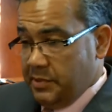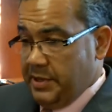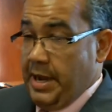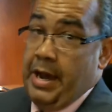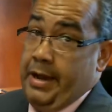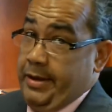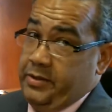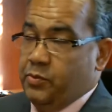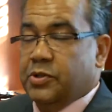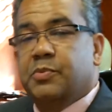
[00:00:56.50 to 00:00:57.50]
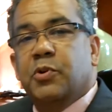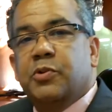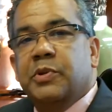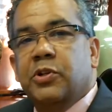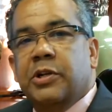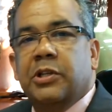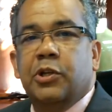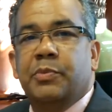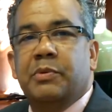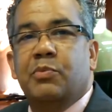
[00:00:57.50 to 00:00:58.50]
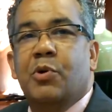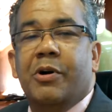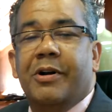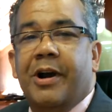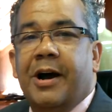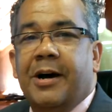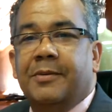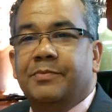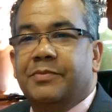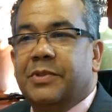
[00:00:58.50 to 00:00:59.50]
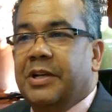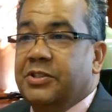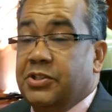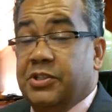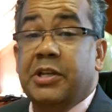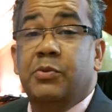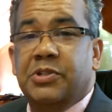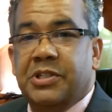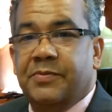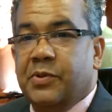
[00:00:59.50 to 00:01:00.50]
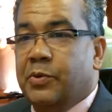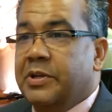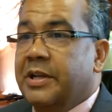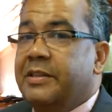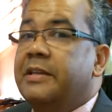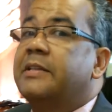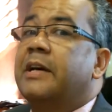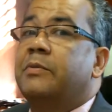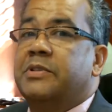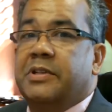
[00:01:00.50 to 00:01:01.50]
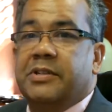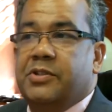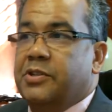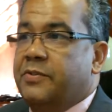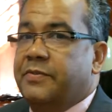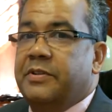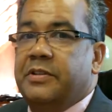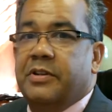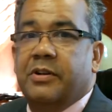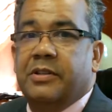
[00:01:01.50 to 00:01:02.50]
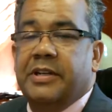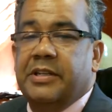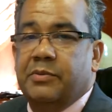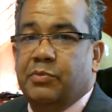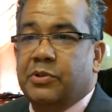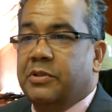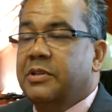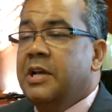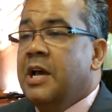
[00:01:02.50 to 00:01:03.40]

Guys, we're supposed to be looking a little bit more distinguished, if you will, and I think that was us just feeding our lady's bull.